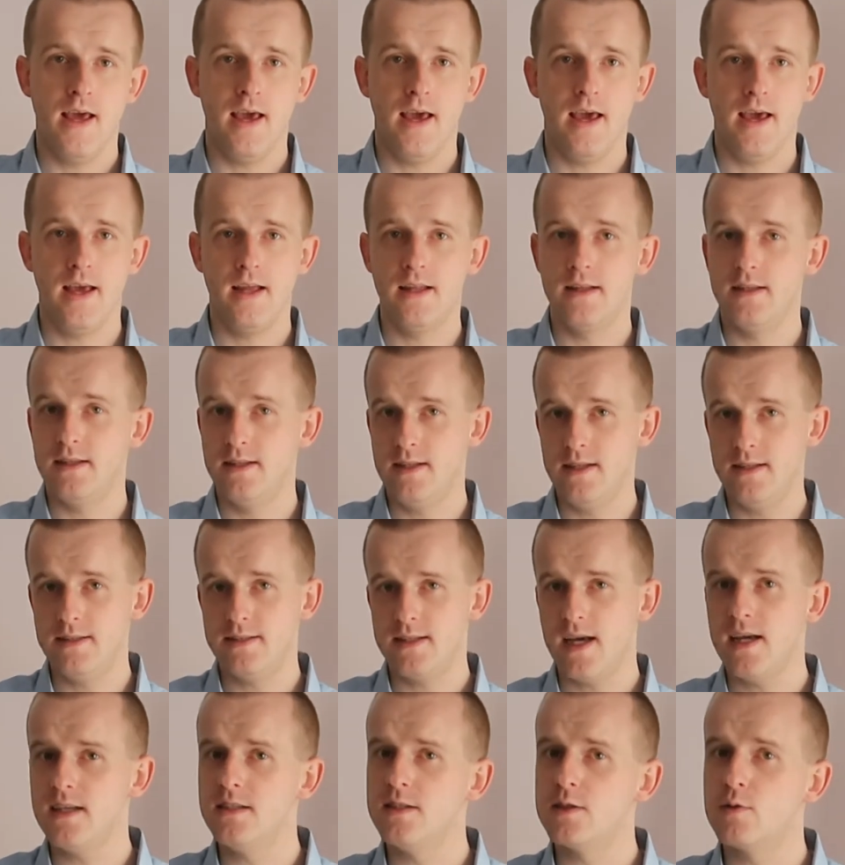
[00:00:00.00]
and this
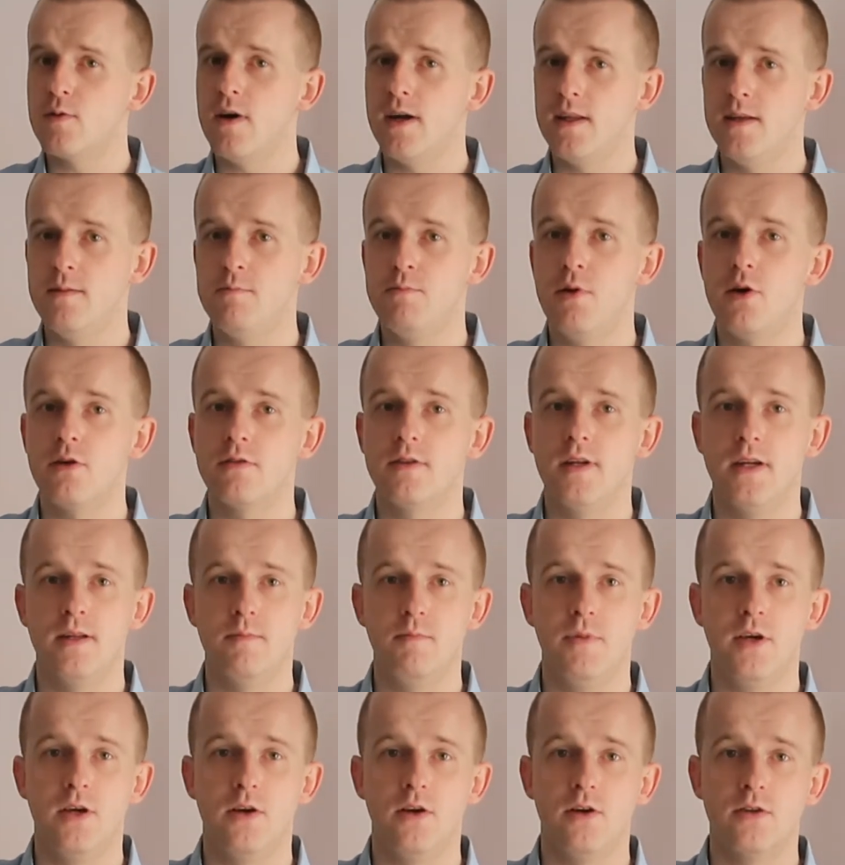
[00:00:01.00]
size is quite
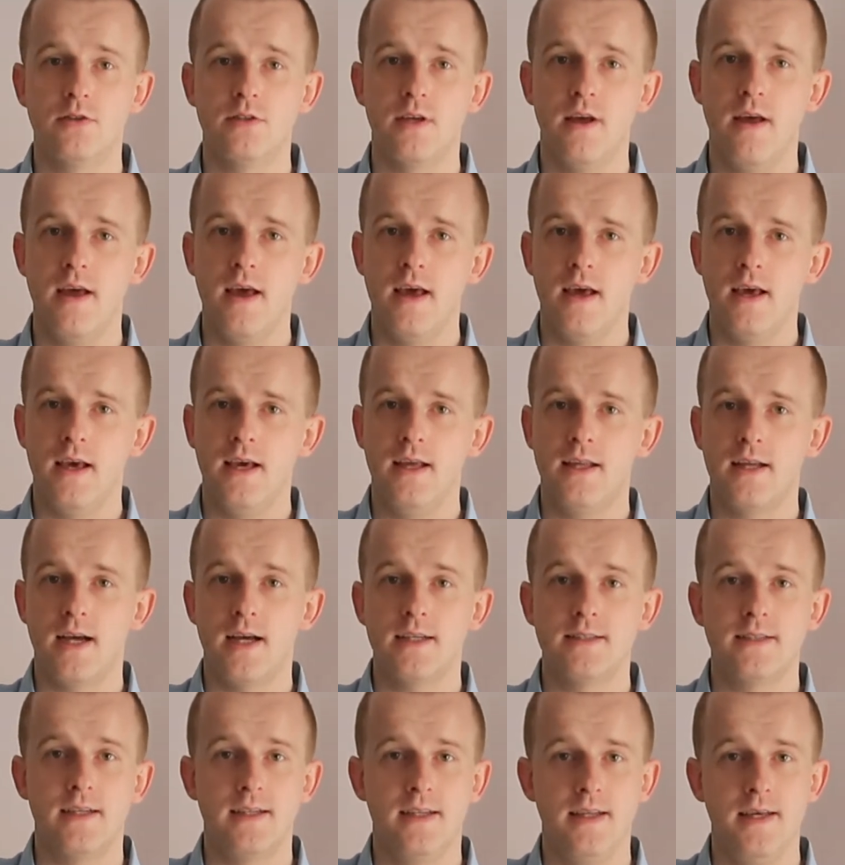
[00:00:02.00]
important because it
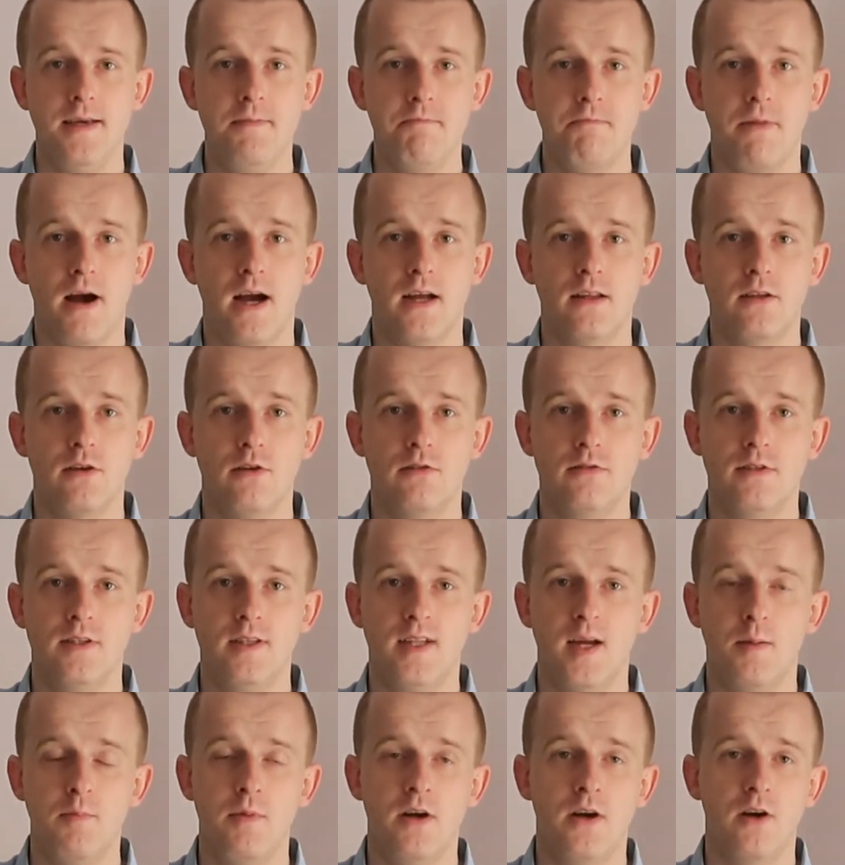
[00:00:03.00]
has an impact on the
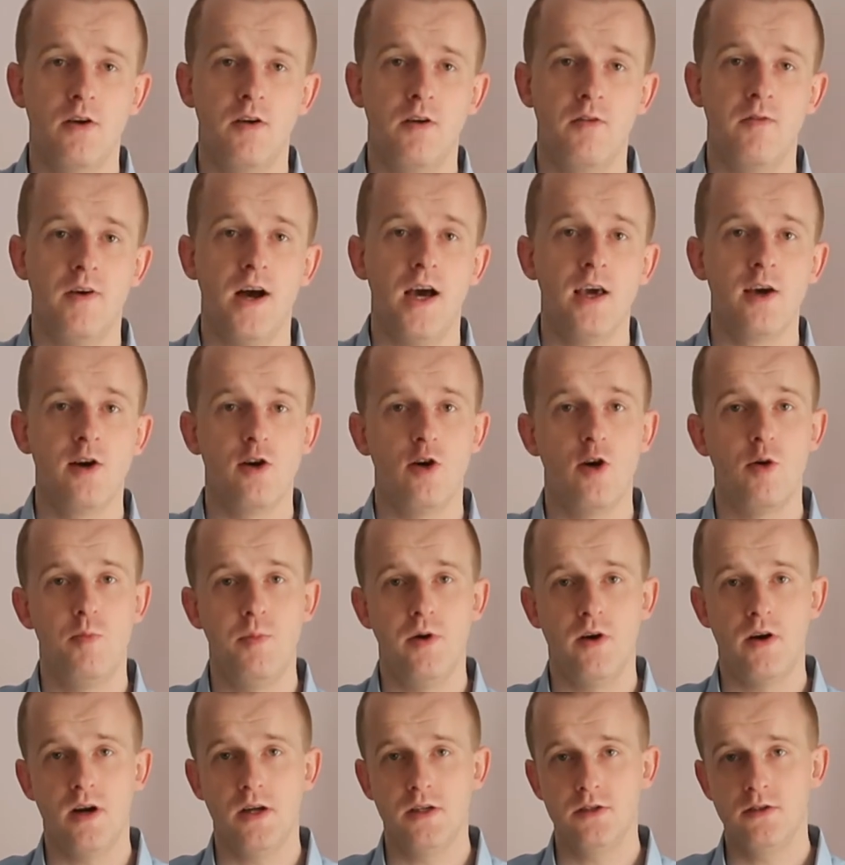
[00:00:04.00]
number of I/O
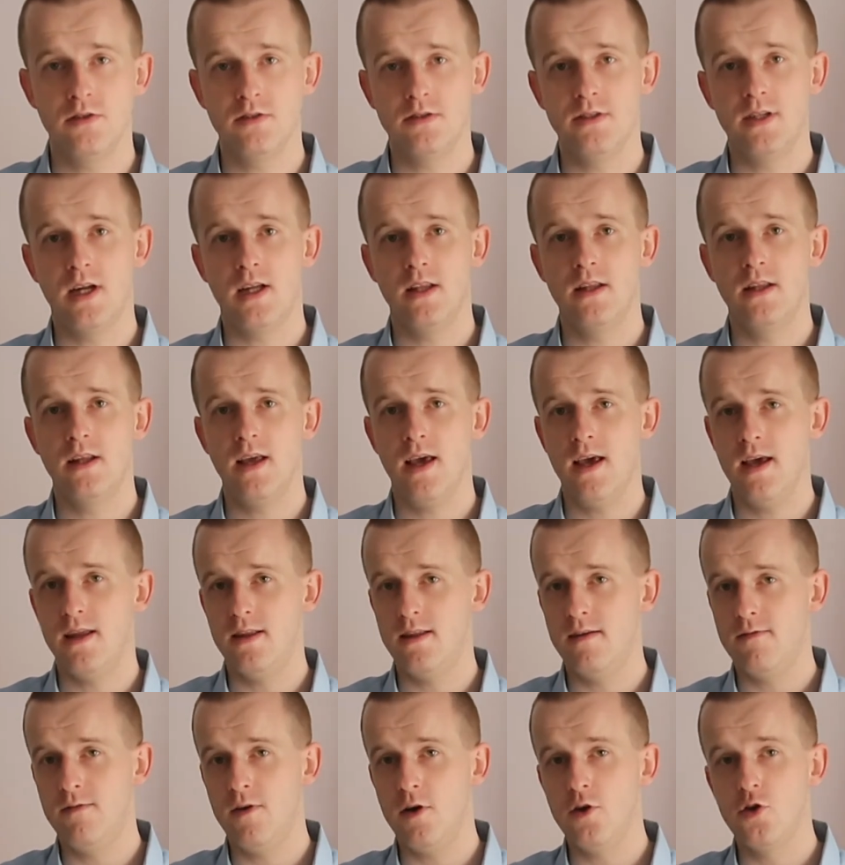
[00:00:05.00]
operations
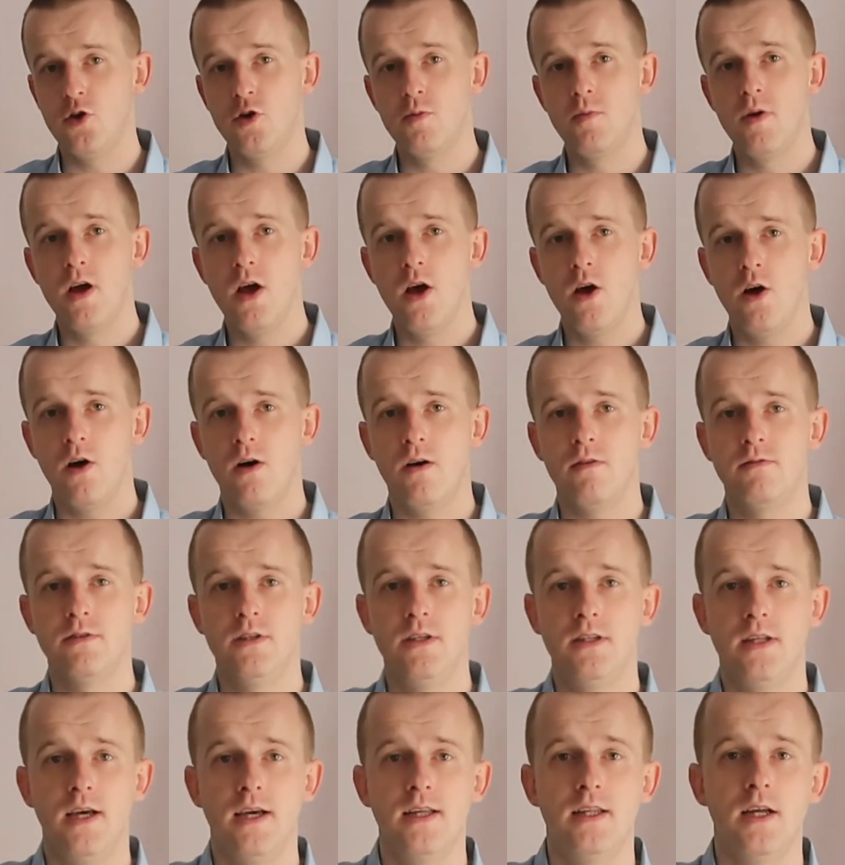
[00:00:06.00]
and the volume of
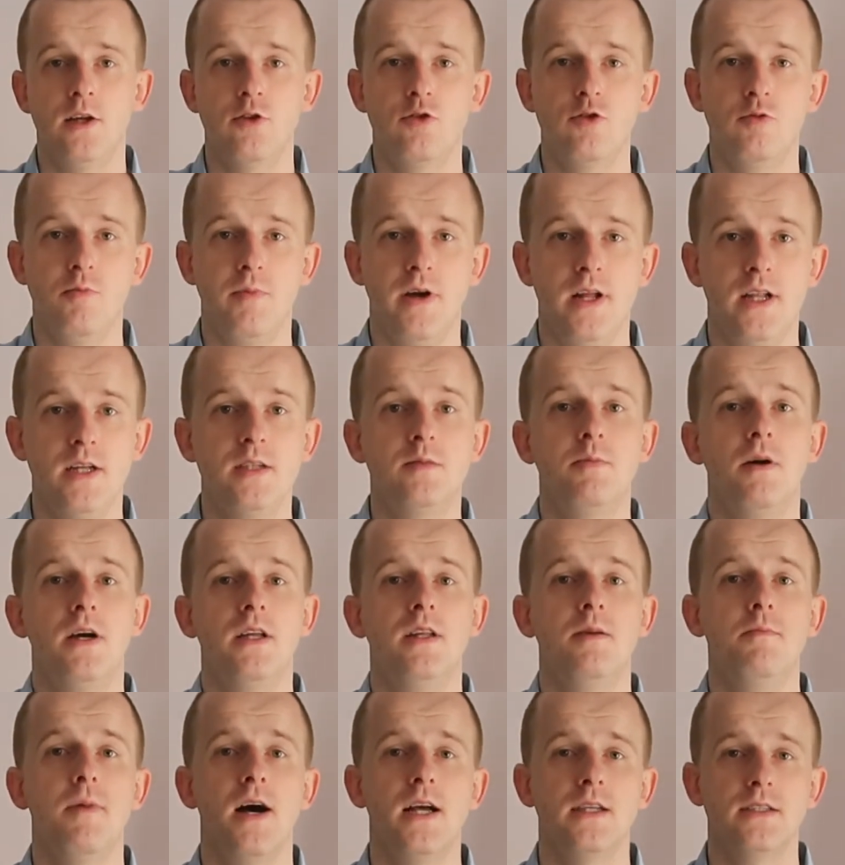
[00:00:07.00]
the data to manage by
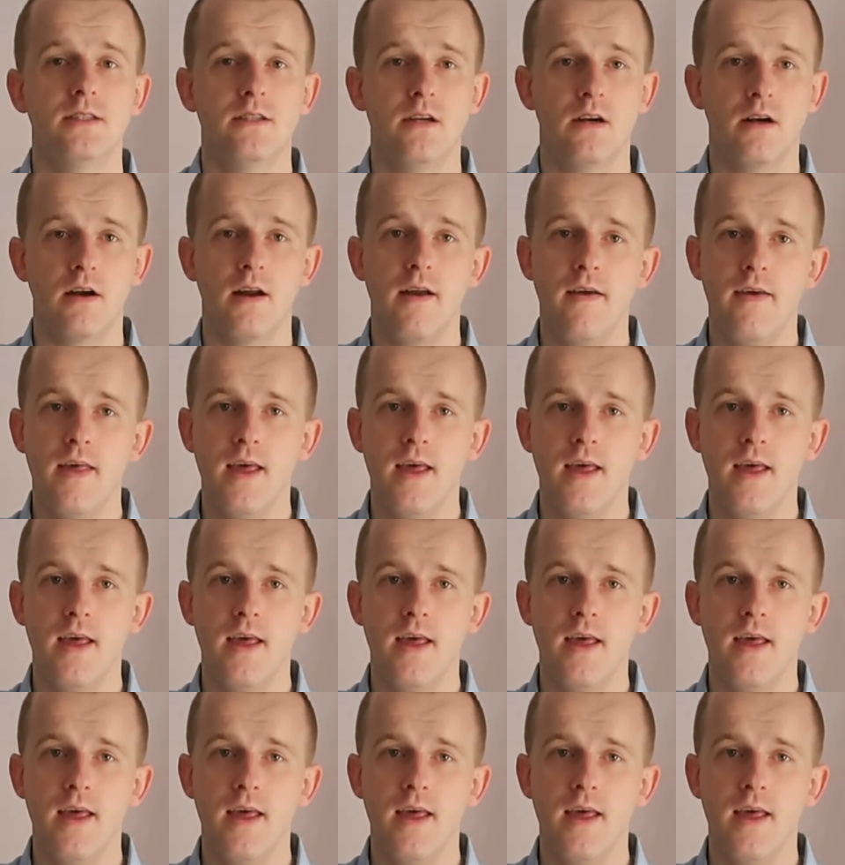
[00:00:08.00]
the master.